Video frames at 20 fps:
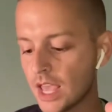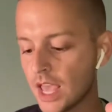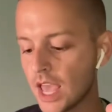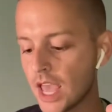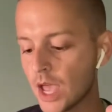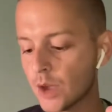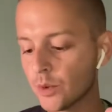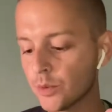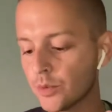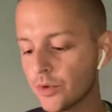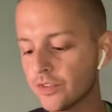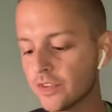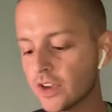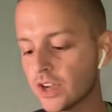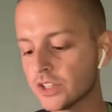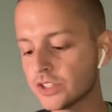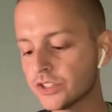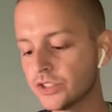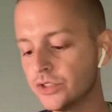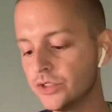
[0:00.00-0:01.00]
And we're moving
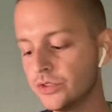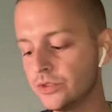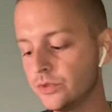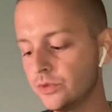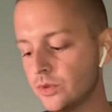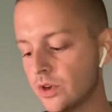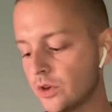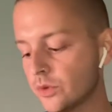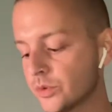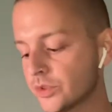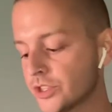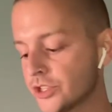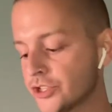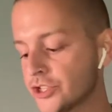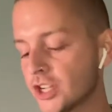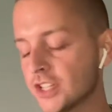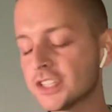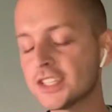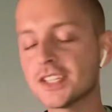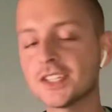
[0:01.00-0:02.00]
on to, oh, with the
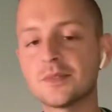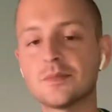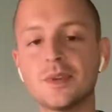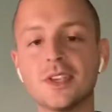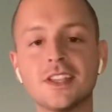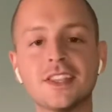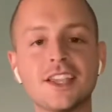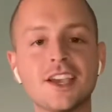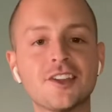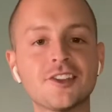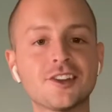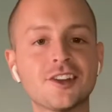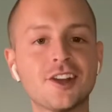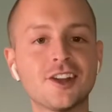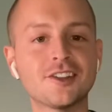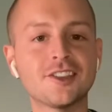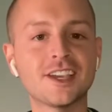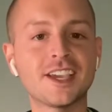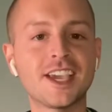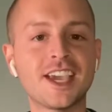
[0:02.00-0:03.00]
Justice being the other
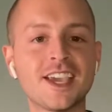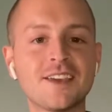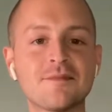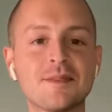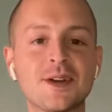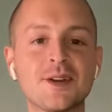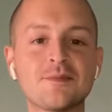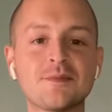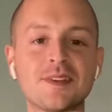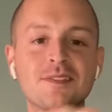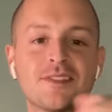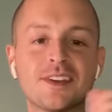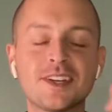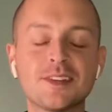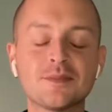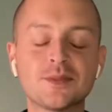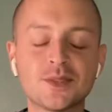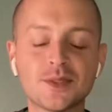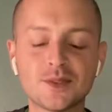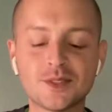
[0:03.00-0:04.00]
card that came out, my friend,
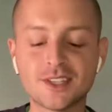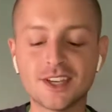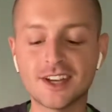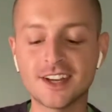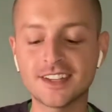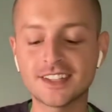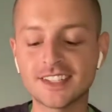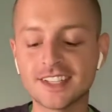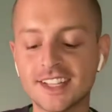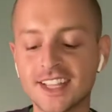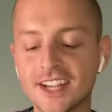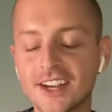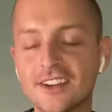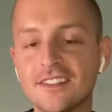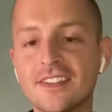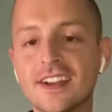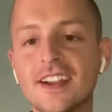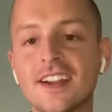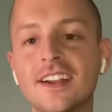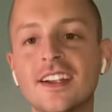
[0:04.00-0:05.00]
I'm so sorry, as a
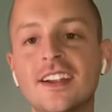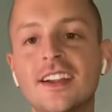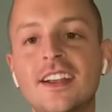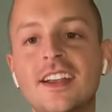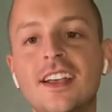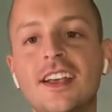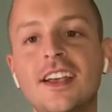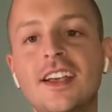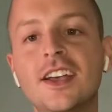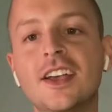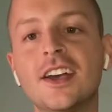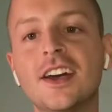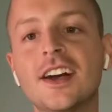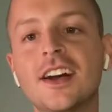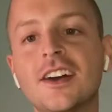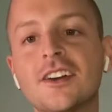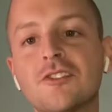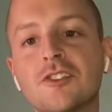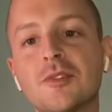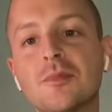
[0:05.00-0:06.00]
clarifier,
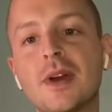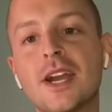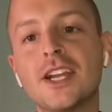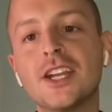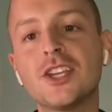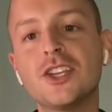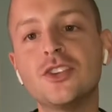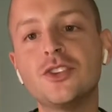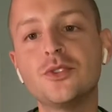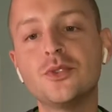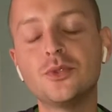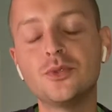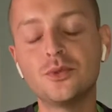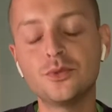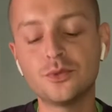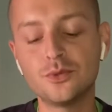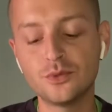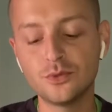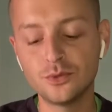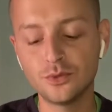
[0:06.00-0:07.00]
uh, reminding
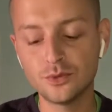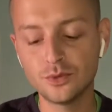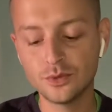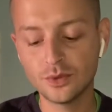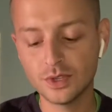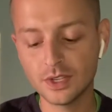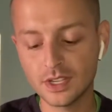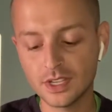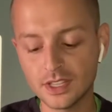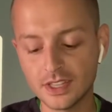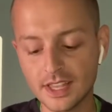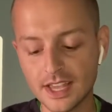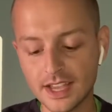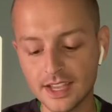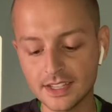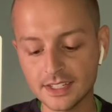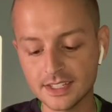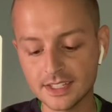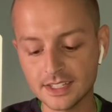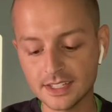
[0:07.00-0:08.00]
you uh,
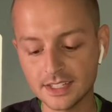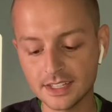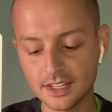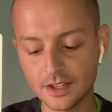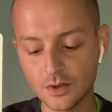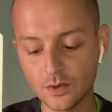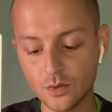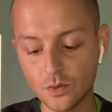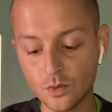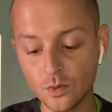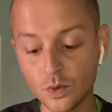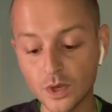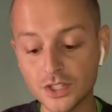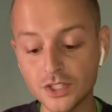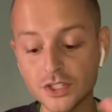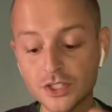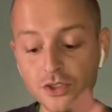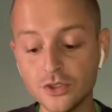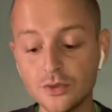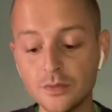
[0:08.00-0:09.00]
that
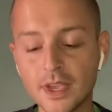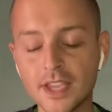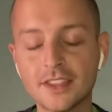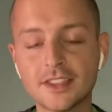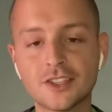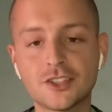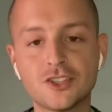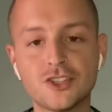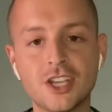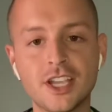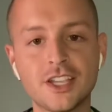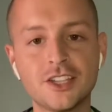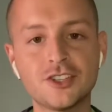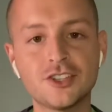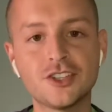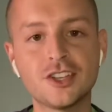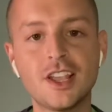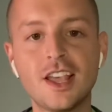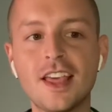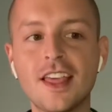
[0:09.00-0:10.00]
once you make this
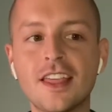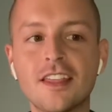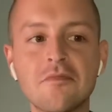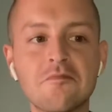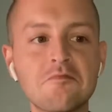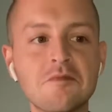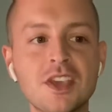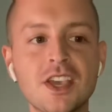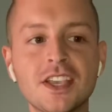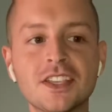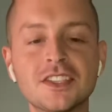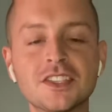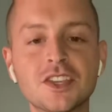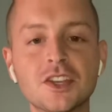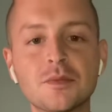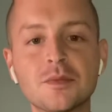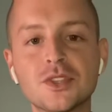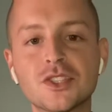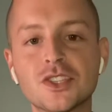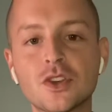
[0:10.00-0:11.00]
change, it's going
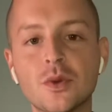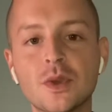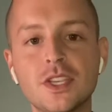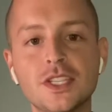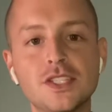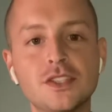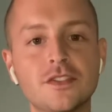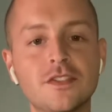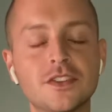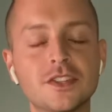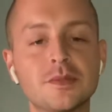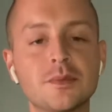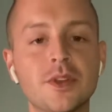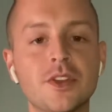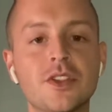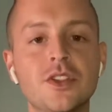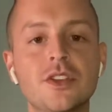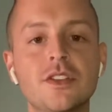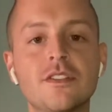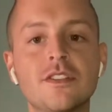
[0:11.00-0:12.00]
to be so easy for Spirit
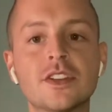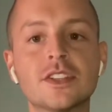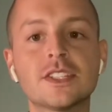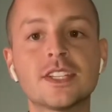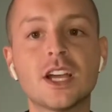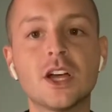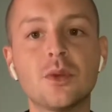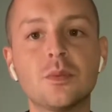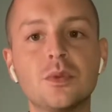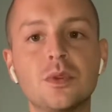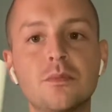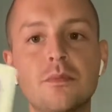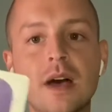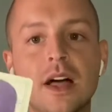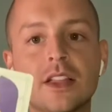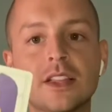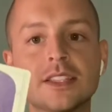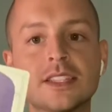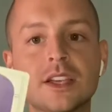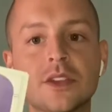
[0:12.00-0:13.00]
and the Universe to help you
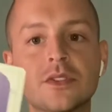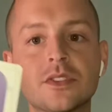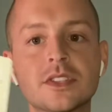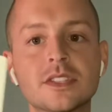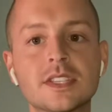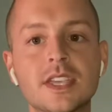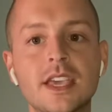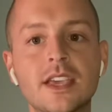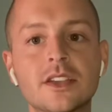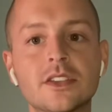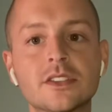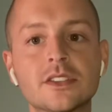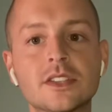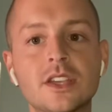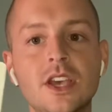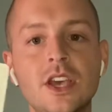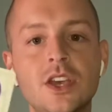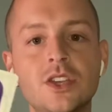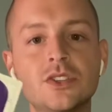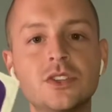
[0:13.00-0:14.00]
balance out the scales,
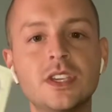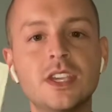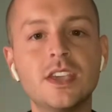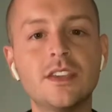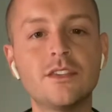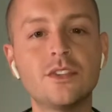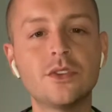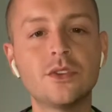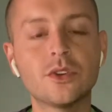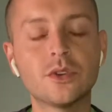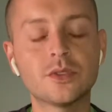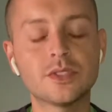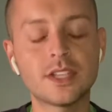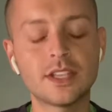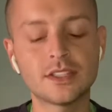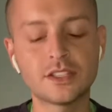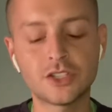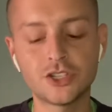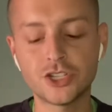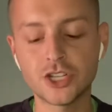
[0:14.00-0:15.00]
to give you your own
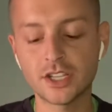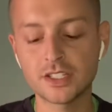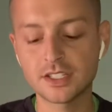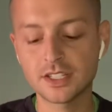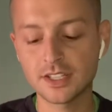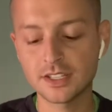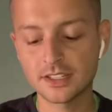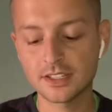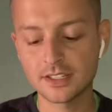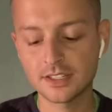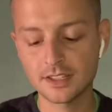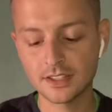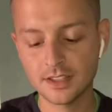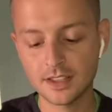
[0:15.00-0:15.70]
sense of justice.